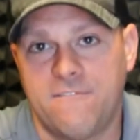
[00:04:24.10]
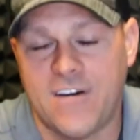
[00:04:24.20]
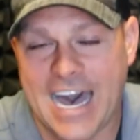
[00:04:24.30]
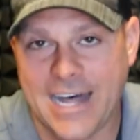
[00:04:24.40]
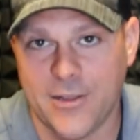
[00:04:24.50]

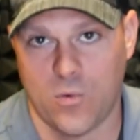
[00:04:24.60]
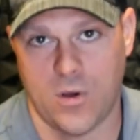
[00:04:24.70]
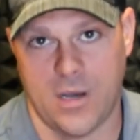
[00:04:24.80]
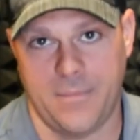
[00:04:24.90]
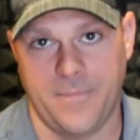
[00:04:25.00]

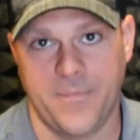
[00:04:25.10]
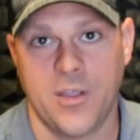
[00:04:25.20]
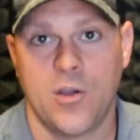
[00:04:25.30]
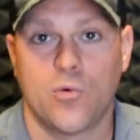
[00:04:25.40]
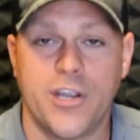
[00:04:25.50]
follow up.
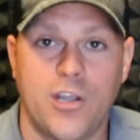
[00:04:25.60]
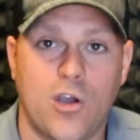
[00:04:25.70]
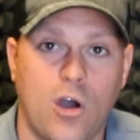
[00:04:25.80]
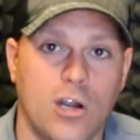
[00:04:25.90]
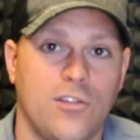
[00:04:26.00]

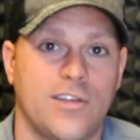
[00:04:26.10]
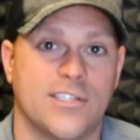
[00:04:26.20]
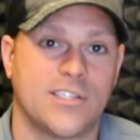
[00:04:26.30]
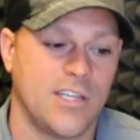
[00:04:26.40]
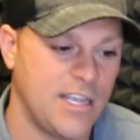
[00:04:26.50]

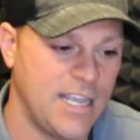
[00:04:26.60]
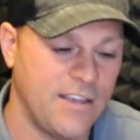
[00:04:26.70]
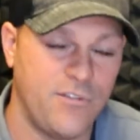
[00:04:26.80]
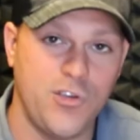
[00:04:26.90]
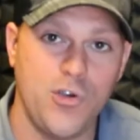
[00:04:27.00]
Regardless,
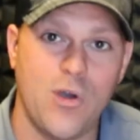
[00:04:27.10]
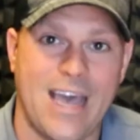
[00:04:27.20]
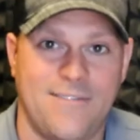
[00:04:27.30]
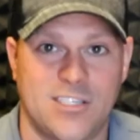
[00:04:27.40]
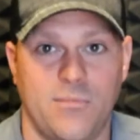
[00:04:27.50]
if you
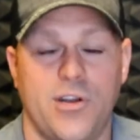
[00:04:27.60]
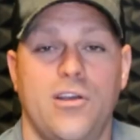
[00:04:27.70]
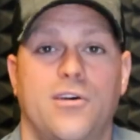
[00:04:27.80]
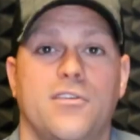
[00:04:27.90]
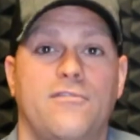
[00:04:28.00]
have
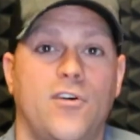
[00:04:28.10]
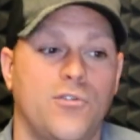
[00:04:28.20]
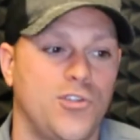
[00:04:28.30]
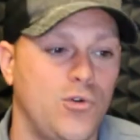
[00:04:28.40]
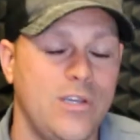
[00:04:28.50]
somebody on the
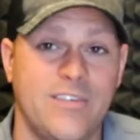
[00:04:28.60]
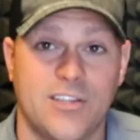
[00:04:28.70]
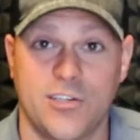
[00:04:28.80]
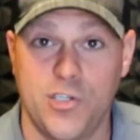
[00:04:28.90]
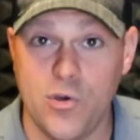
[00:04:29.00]
phone, you
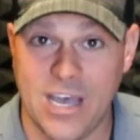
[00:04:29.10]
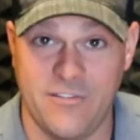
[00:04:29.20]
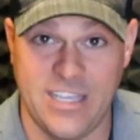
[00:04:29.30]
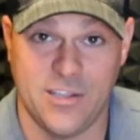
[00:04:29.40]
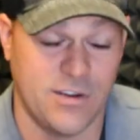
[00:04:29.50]
either you
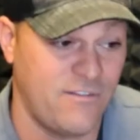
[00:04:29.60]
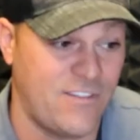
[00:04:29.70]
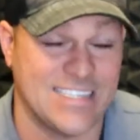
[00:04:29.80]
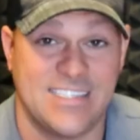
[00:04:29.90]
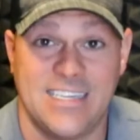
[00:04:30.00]
have either
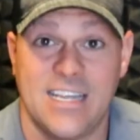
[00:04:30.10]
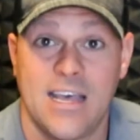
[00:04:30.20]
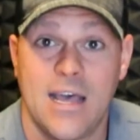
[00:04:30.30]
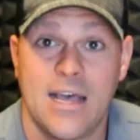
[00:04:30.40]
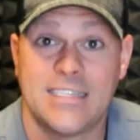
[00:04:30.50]
invested
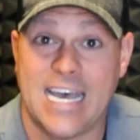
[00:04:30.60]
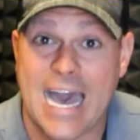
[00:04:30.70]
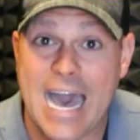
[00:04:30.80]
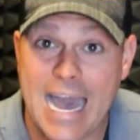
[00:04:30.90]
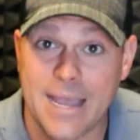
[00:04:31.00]

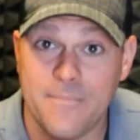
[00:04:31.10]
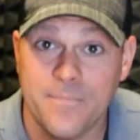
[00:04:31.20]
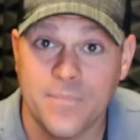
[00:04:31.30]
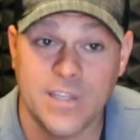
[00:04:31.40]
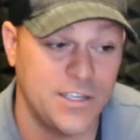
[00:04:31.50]
time
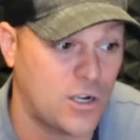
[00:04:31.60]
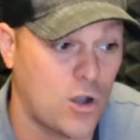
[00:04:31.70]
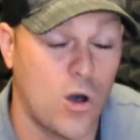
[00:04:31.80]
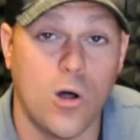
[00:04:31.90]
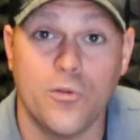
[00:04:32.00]
into
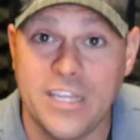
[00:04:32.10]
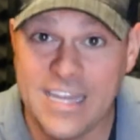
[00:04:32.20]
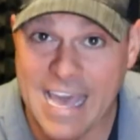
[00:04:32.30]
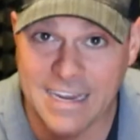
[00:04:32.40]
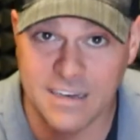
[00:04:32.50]
calling
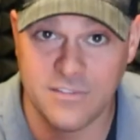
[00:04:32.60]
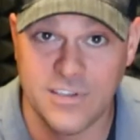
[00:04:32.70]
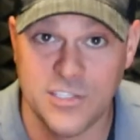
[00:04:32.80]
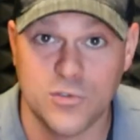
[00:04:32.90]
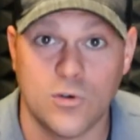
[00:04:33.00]
that
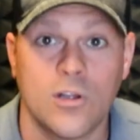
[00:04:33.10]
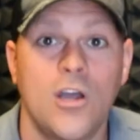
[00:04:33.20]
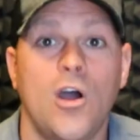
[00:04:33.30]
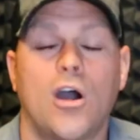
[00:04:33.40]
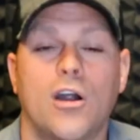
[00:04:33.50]
individual
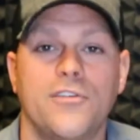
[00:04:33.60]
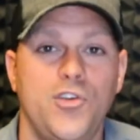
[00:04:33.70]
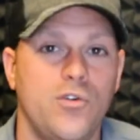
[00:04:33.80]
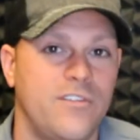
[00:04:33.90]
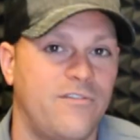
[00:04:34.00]
or
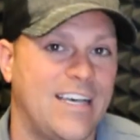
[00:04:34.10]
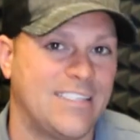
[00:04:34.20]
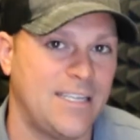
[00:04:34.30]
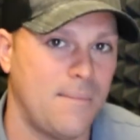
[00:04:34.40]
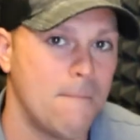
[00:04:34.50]
you
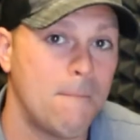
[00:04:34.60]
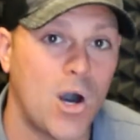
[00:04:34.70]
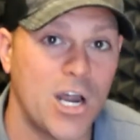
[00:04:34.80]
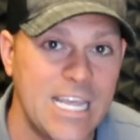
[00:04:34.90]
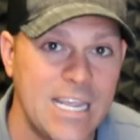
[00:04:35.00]
invested
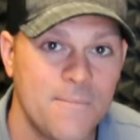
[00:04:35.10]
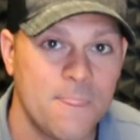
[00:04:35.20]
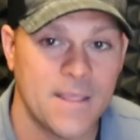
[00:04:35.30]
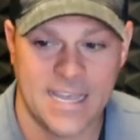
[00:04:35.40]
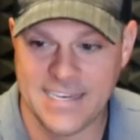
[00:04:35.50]
money
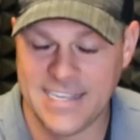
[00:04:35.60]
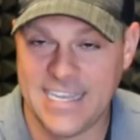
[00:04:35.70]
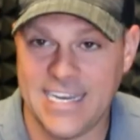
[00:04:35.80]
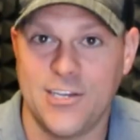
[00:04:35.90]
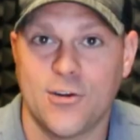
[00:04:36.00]
into
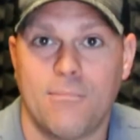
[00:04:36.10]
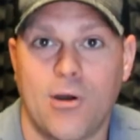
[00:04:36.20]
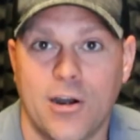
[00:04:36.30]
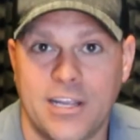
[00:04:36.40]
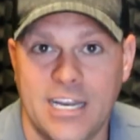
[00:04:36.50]
getting your
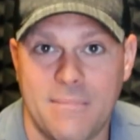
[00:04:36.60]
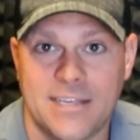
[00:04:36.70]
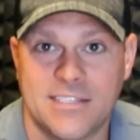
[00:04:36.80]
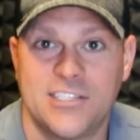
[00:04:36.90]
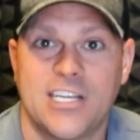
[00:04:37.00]
marketing
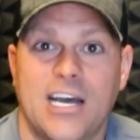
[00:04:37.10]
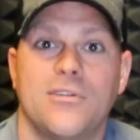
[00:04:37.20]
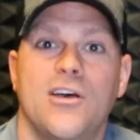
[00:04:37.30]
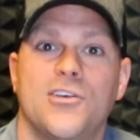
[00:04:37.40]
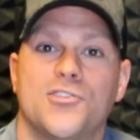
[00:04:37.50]
message out
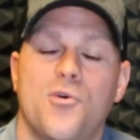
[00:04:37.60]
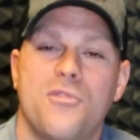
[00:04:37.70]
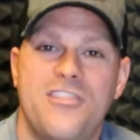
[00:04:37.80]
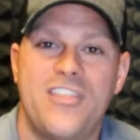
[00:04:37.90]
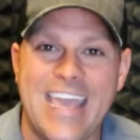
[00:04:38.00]
so
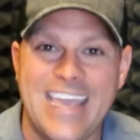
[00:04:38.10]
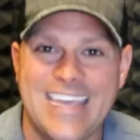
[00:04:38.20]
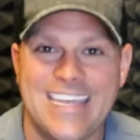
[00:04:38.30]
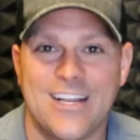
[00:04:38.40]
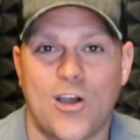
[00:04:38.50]
they
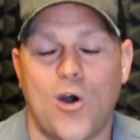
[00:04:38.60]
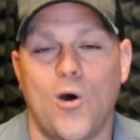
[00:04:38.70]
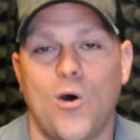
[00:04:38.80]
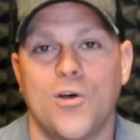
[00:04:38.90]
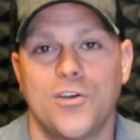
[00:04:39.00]
can
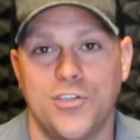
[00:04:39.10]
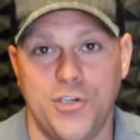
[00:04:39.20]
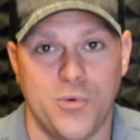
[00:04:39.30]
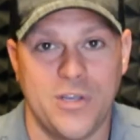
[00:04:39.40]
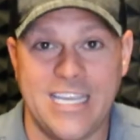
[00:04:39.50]
call
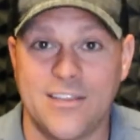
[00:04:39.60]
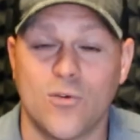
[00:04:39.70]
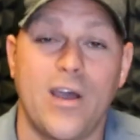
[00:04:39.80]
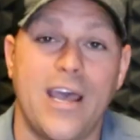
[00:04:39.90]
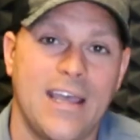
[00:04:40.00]
you. Either
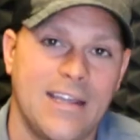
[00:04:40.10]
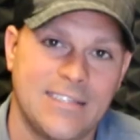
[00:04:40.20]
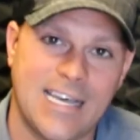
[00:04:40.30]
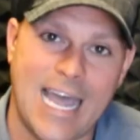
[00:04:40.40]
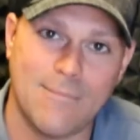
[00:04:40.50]
way,
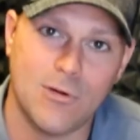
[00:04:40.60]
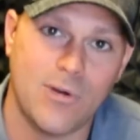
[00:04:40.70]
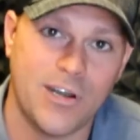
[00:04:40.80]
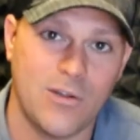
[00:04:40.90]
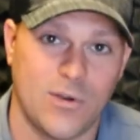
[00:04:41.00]
time or
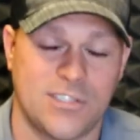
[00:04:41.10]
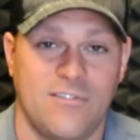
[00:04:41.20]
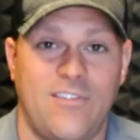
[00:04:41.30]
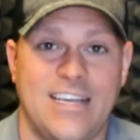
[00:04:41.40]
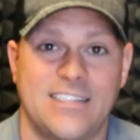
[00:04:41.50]
money was
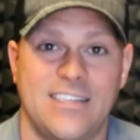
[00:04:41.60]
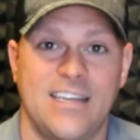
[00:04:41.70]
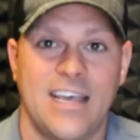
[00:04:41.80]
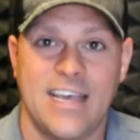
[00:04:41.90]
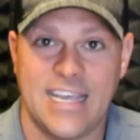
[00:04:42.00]

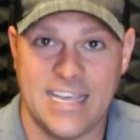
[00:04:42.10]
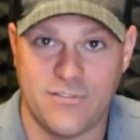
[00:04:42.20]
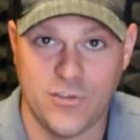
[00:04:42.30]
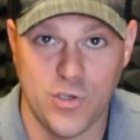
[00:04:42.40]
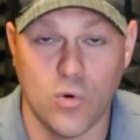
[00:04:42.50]
invested
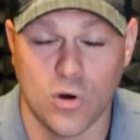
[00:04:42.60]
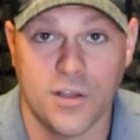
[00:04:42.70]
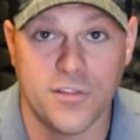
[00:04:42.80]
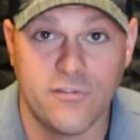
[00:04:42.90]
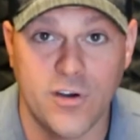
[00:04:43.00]
if you are
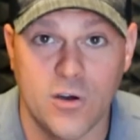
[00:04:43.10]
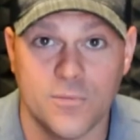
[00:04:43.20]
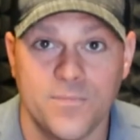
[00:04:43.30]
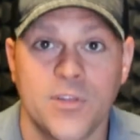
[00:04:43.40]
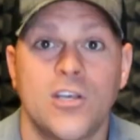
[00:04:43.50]
on the
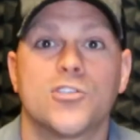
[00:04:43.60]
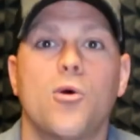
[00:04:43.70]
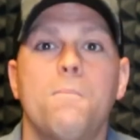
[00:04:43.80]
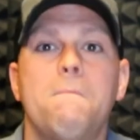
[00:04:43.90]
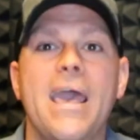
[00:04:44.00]
phone.
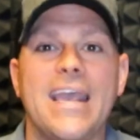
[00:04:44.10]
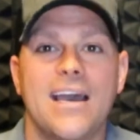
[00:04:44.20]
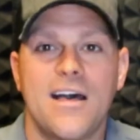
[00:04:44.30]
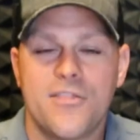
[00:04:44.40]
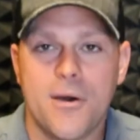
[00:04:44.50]
So make
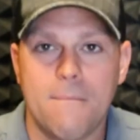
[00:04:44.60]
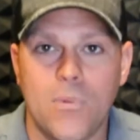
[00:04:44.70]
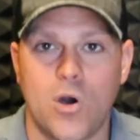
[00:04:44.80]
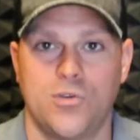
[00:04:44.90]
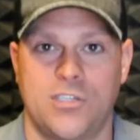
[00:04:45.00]
the
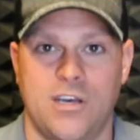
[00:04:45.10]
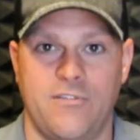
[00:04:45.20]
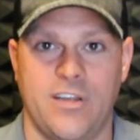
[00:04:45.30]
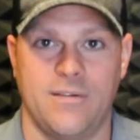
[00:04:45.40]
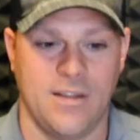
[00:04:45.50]
most
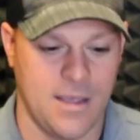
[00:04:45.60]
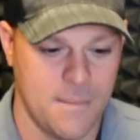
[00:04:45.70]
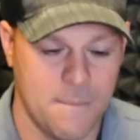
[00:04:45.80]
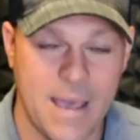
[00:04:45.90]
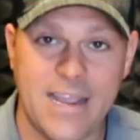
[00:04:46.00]
of it.
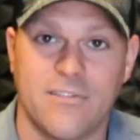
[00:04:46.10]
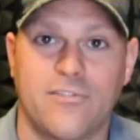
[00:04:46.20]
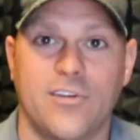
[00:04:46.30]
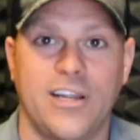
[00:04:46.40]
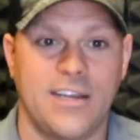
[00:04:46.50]
Make a
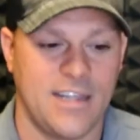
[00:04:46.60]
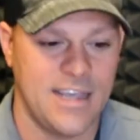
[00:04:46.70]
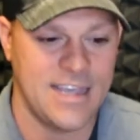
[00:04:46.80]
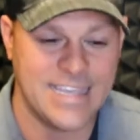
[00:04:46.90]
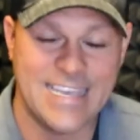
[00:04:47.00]
friend,
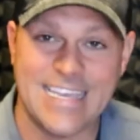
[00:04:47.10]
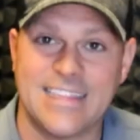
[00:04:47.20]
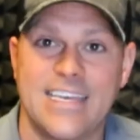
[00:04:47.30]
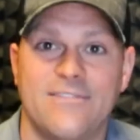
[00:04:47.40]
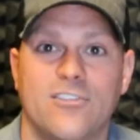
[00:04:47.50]

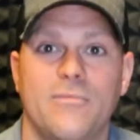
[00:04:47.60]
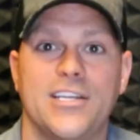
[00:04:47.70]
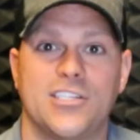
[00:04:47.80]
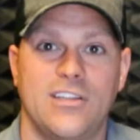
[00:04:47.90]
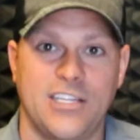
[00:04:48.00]
get the
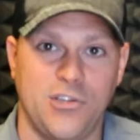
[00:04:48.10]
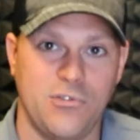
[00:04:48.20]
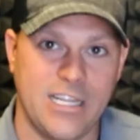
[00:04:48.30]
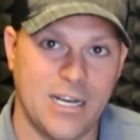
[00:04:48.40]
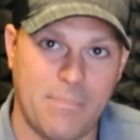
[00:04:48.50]
information that you
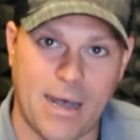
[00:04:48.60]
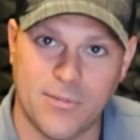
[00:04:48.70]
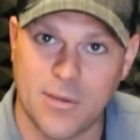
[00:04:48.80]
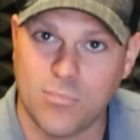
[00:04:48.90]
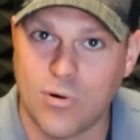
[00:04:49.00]
need
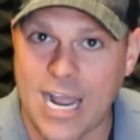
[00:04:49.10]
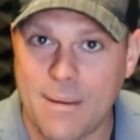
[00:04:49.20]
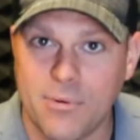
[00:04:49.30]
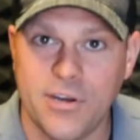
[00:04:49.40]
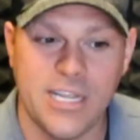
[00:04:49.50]
about the
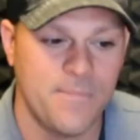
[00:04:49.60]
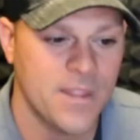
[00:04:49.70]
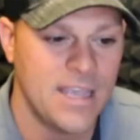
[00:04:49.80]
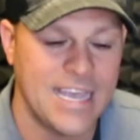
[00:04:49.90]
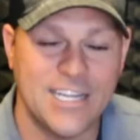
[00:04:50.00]
property,
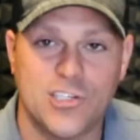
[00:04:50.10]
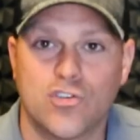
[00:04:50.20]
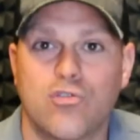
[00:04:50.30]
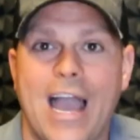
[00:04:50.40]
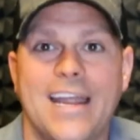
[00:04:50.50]
and
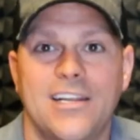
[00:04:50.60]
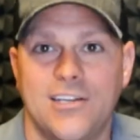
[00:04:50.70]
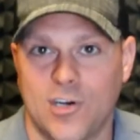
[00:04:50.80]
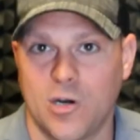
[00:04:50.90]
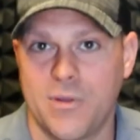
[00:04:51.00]
try to
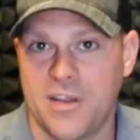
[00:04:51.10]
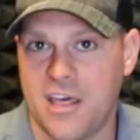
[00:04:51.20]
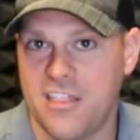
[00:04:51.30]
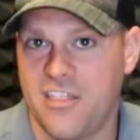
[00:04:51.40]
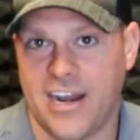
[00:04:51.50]
determine
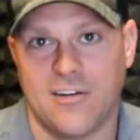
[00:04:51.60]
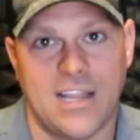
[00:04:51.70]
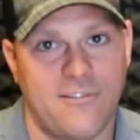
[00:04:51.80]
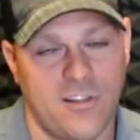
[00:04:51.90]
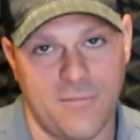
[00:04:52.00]
their
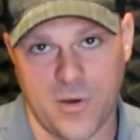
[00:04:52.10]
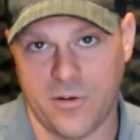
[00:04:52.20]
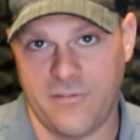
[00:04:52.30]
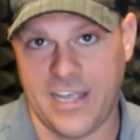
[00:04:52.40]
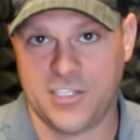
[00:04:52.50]
level of
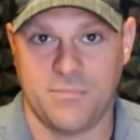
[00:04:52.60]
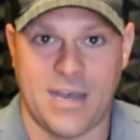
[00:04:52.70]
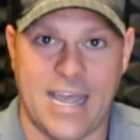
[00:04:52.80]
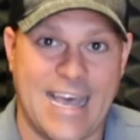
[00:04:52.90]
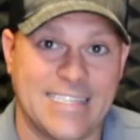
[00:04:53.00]
motivation
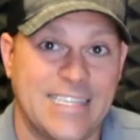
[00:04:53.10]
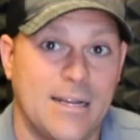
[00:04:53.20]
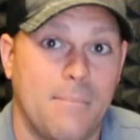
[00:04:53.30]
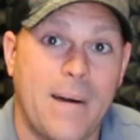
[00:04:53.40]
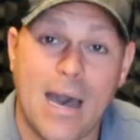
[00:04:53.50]
by
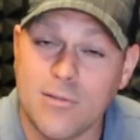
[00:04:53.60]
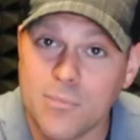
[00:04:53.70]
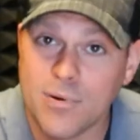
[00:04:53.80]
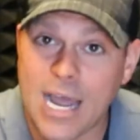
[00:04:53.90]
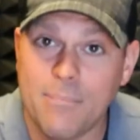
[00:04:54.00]
asking about
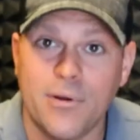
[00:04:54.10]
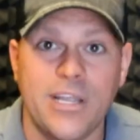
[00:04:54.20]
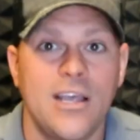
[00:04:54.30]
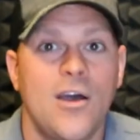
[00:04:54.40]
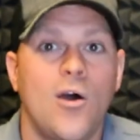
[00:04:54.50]
the
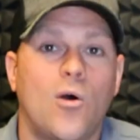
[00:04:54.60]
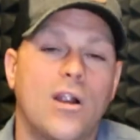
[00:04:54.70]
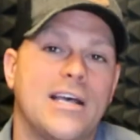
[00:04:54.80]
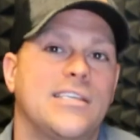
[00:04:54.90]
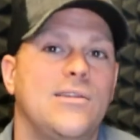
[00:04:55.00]
property
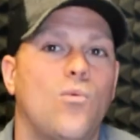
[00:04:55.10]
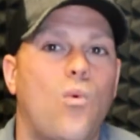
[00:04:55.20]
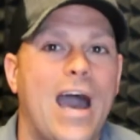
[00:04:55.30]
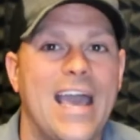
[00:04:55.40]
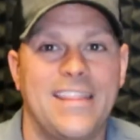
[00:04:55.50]
or asking
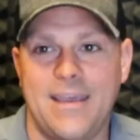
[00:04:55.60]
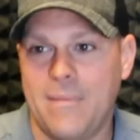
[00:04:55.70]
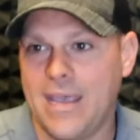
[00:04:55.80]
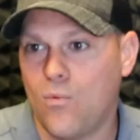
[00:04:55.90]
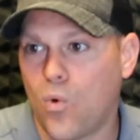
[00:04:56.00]
why they
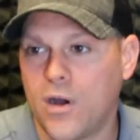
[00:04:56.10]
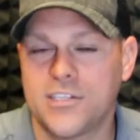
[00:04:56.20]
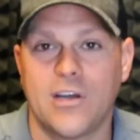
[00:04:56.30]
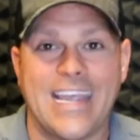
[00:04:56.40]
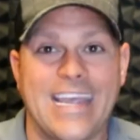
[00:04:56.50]
may
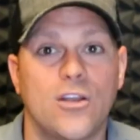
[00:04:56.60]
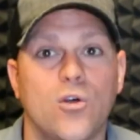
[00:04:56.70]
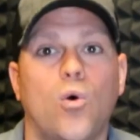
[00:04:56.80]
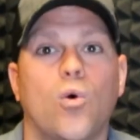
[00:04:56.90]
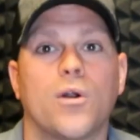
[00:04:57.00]
want and
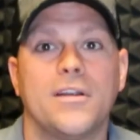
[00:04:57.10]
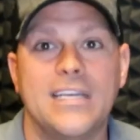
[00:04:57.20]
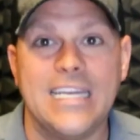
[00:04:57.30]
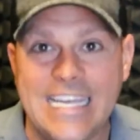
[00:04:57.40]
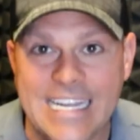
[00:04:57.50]
or
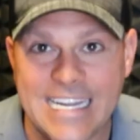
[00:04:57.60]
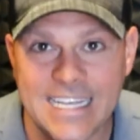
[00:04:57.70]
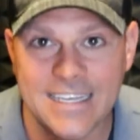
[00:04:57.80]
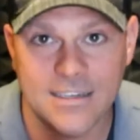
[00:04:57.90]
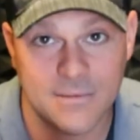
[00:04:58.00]

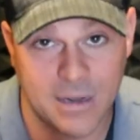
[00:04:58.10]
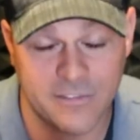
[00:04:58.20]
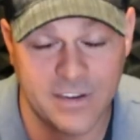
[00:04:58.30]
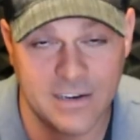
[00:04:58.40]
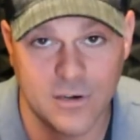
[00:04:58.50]
need, my
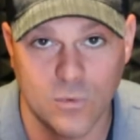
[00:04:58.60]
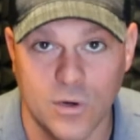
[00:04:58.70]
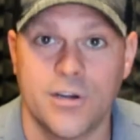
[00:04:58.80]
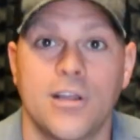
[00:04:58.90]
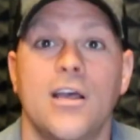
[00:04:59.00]
favorite
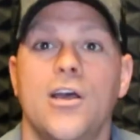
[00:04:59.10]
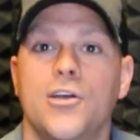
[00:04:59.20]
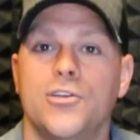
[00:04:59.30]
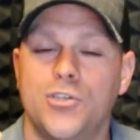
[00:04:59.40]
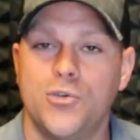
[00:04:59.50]
word,
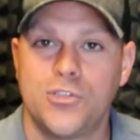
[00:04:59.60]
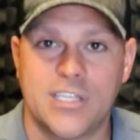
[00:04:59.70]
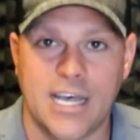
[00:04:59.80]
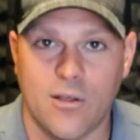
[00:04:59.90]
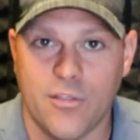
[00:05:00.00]
to
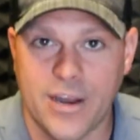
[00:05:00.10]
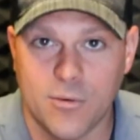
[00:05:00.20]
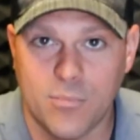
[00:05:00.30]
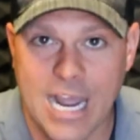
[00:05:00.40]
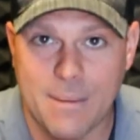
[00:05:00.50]
sell
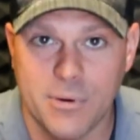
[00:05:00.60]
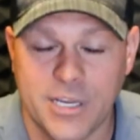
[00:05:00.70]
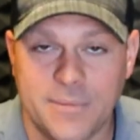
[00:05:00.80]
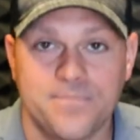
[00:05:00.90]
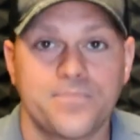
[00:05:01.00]
their property.